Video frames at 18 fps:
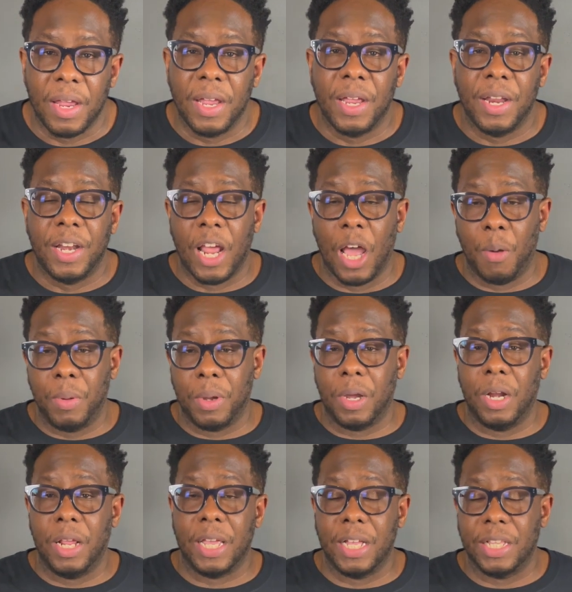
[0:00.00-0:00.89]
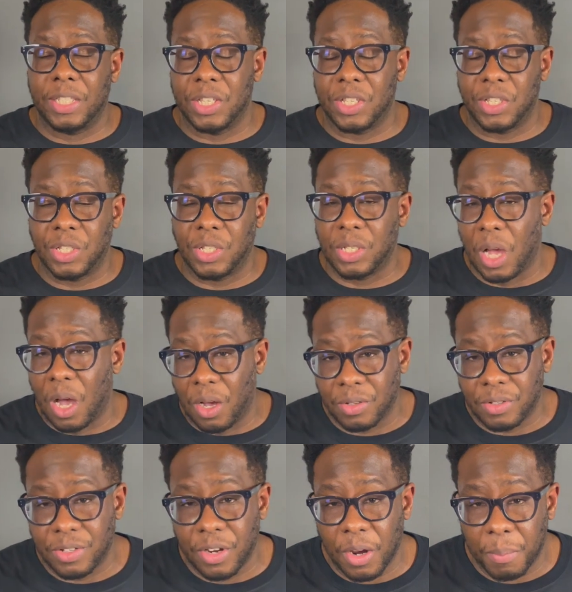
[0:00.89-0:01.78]
Now we're gonna get to
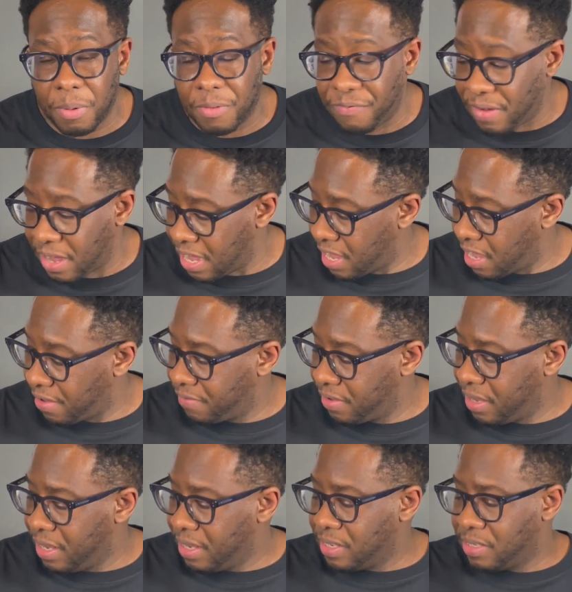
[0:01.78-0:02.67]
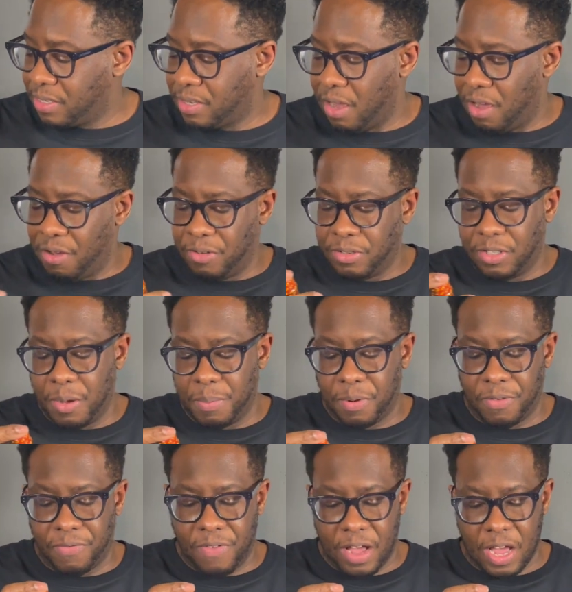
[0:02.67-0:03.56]
sauce number 5. Sauce
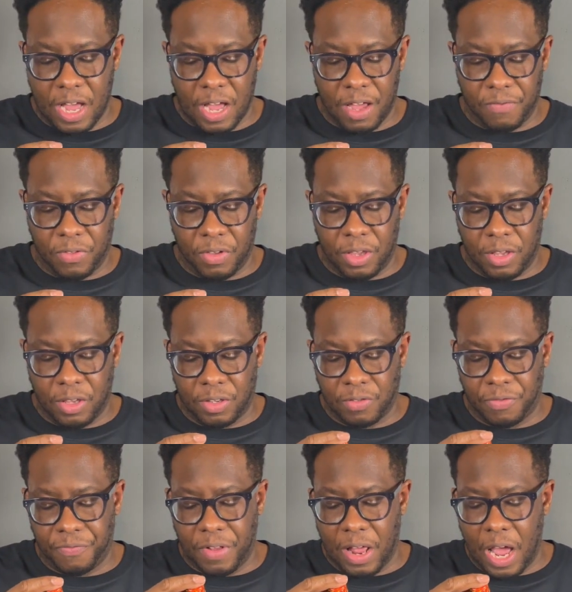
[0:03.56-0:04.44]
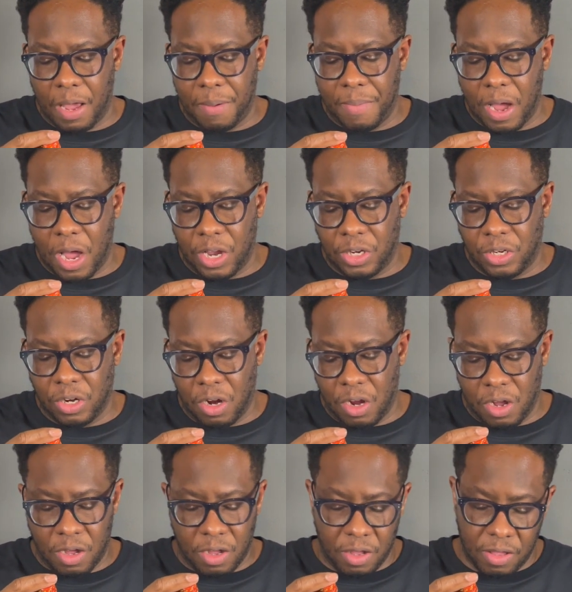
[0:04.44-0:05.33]
number 5 is Flyby
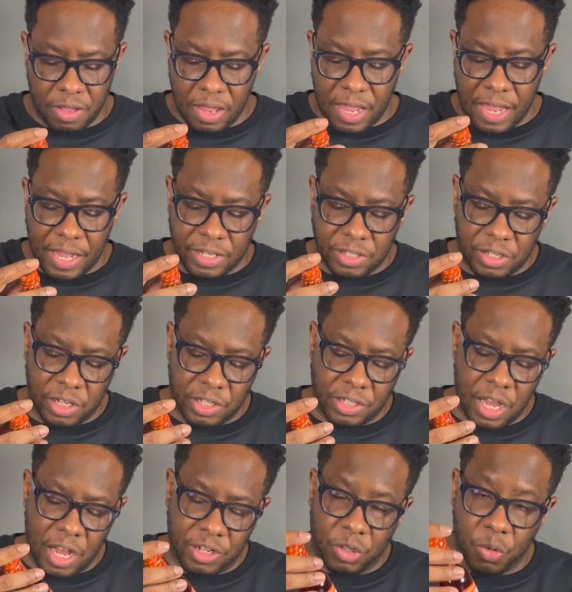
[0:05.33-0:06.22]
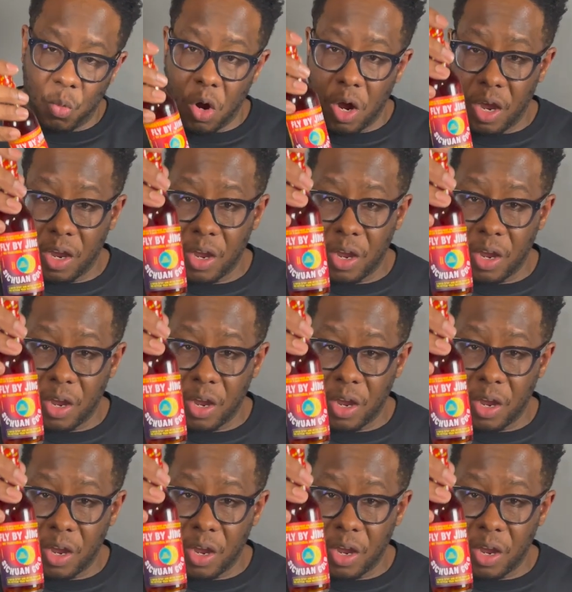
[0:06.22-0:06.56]
Jaune Szechuan